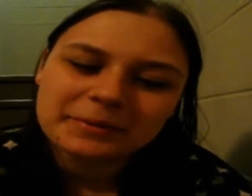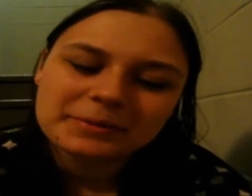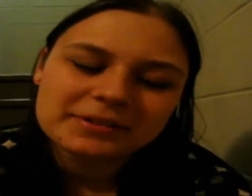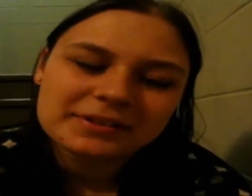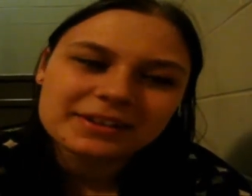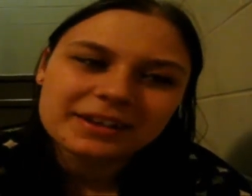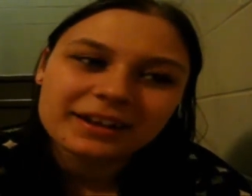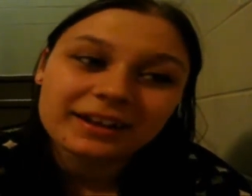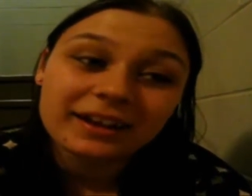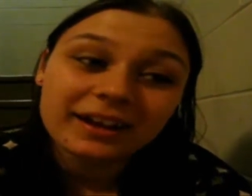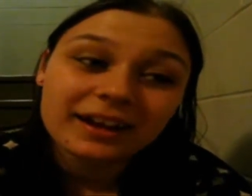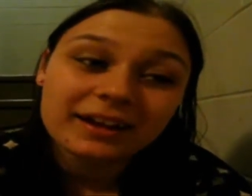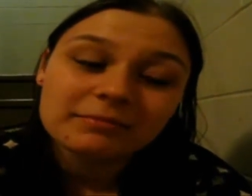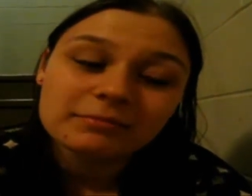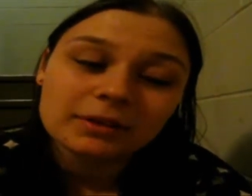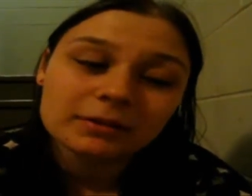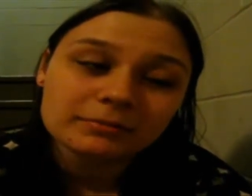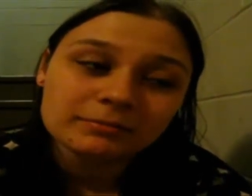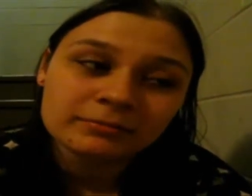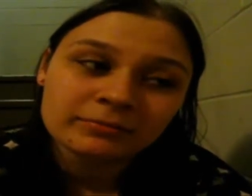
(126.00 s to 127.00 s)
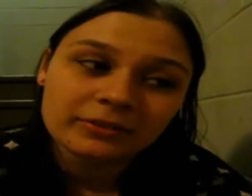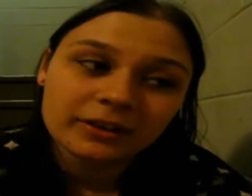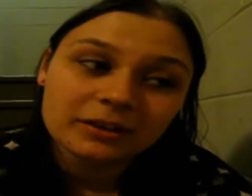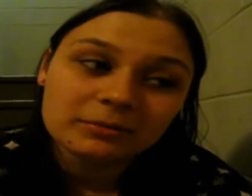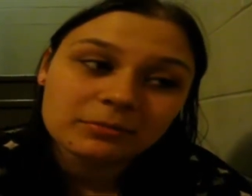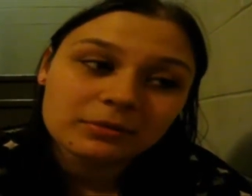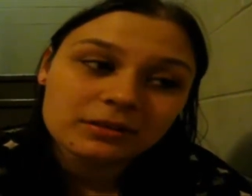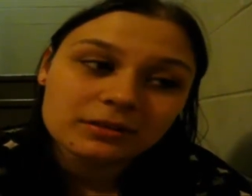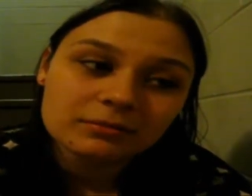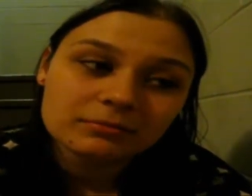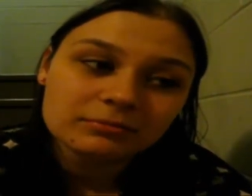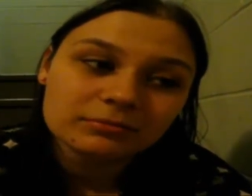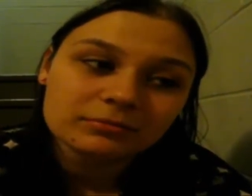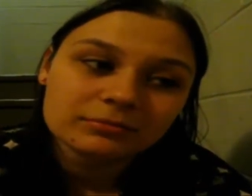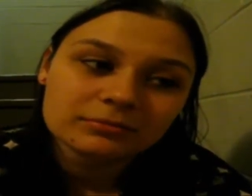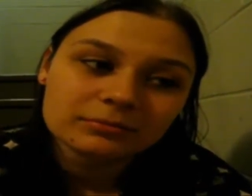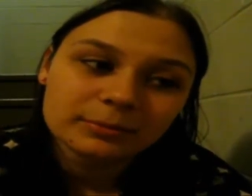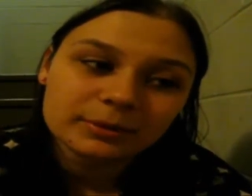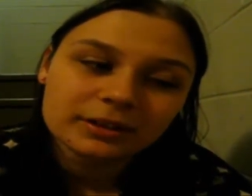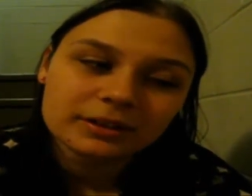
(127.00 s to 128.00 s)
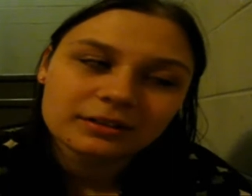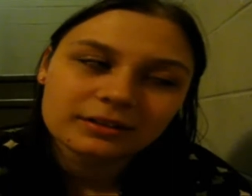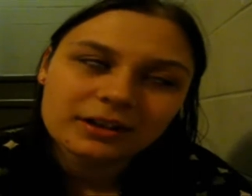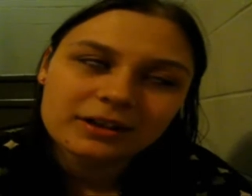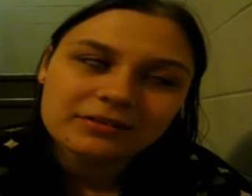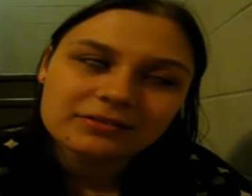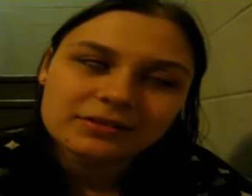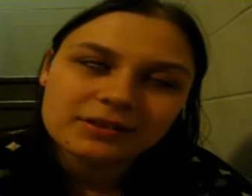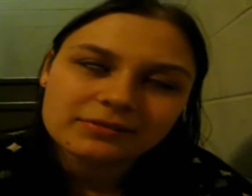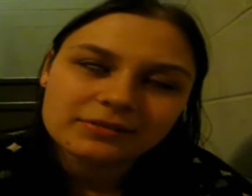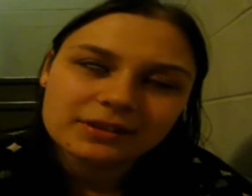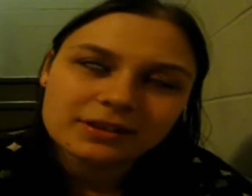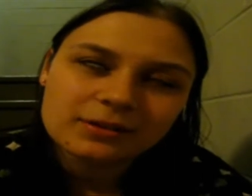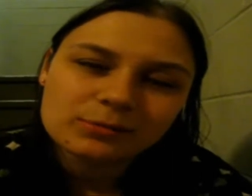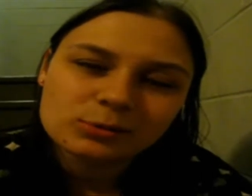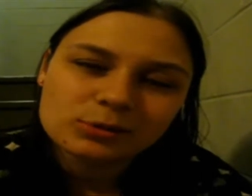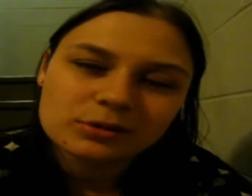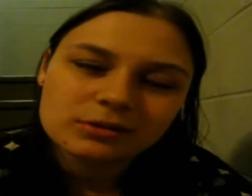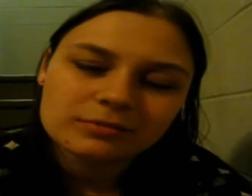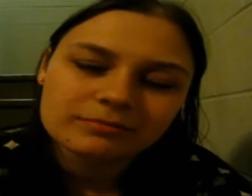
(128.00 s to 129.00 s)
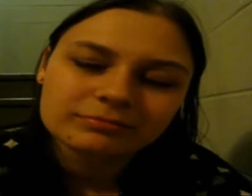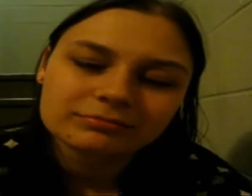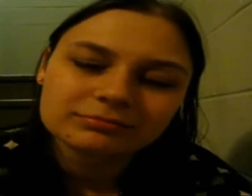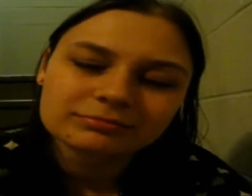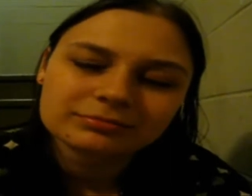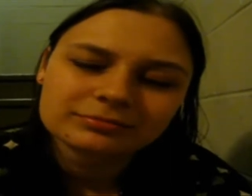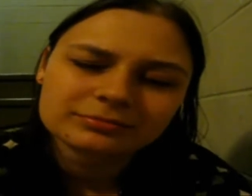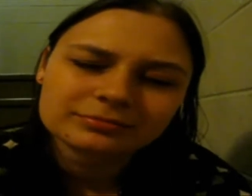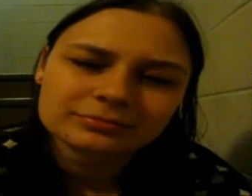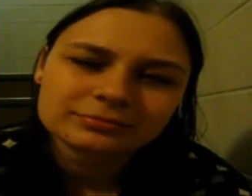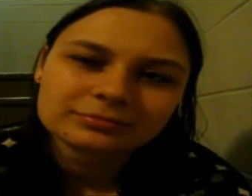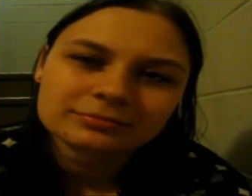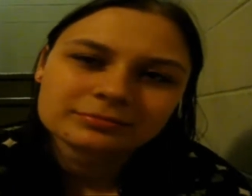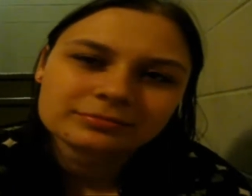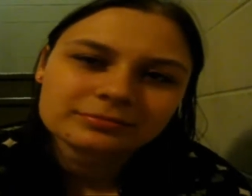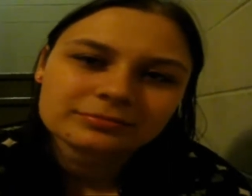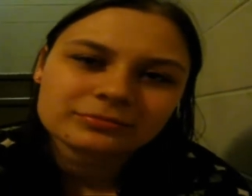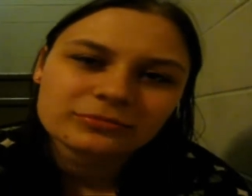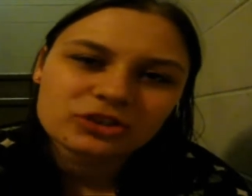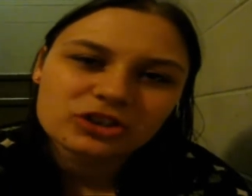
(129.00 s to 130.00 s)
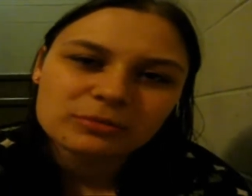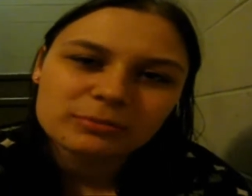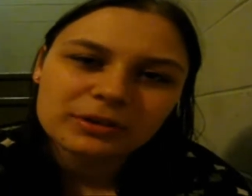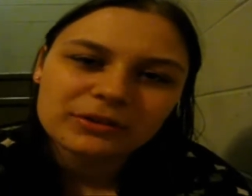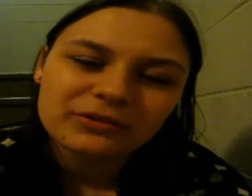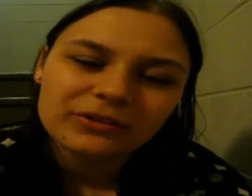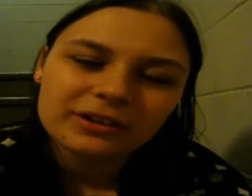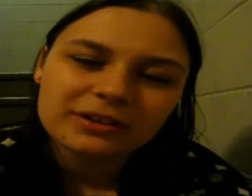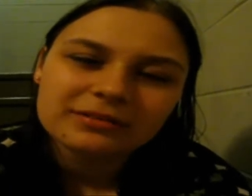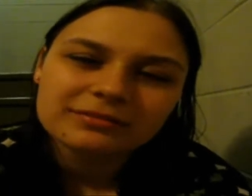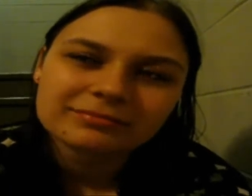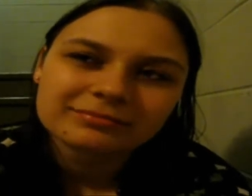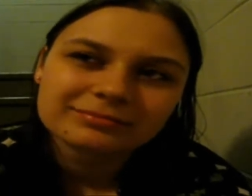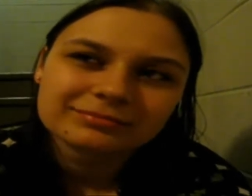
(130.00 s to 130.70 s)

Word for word: Obviously, I, am fine with them, but I just have to get used to them. Should be fun.